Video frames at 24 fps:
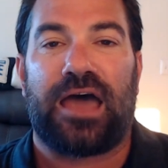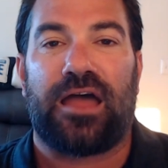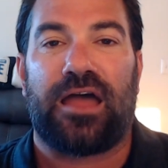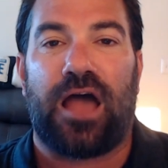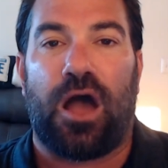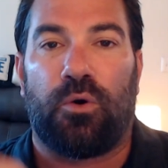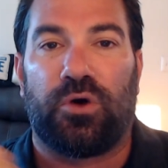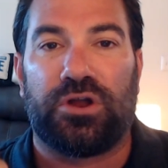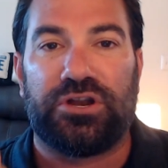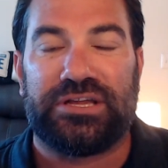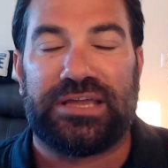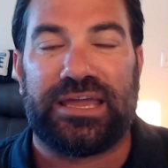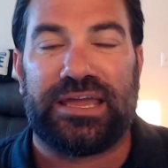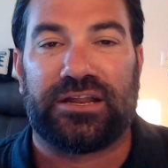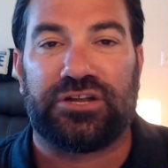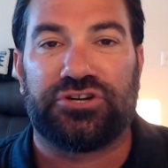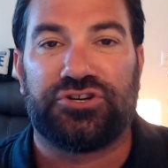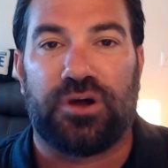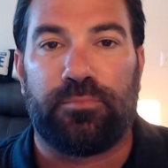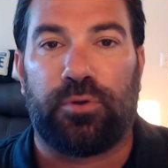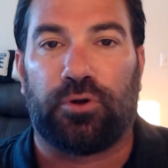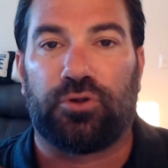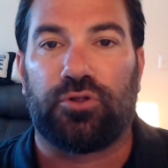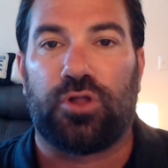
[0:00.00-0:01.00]
I wanted to get a
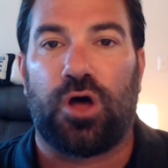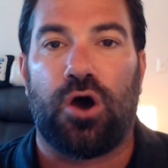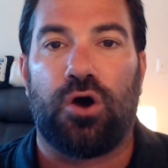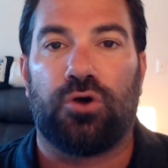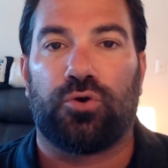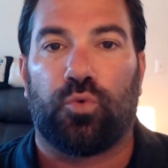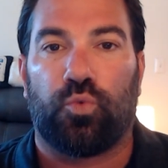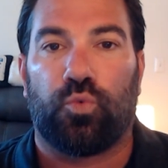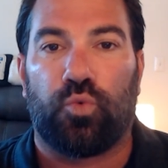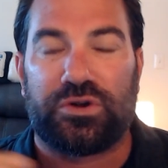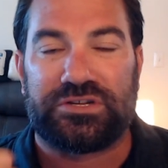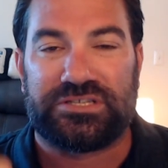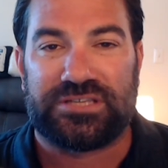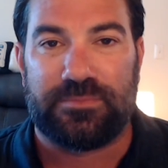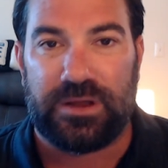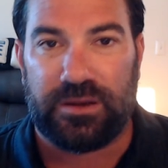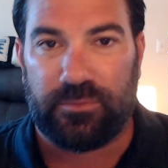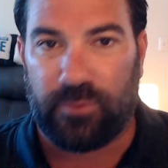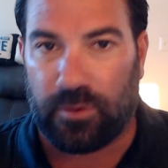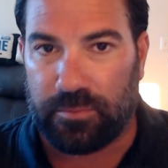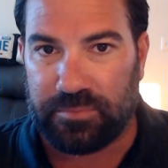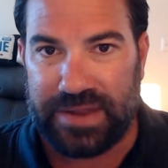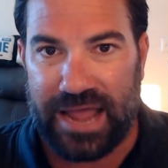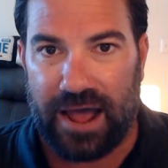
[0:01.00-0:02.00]
jumbo loan. What's the
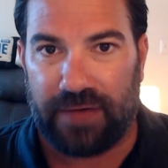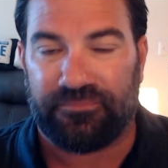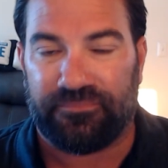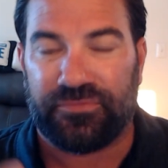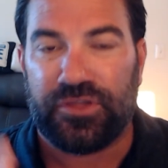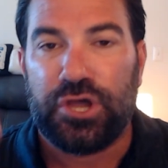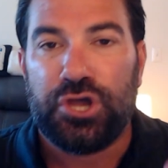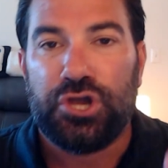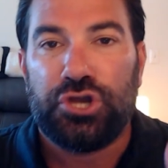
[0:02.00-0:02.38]
minimum down?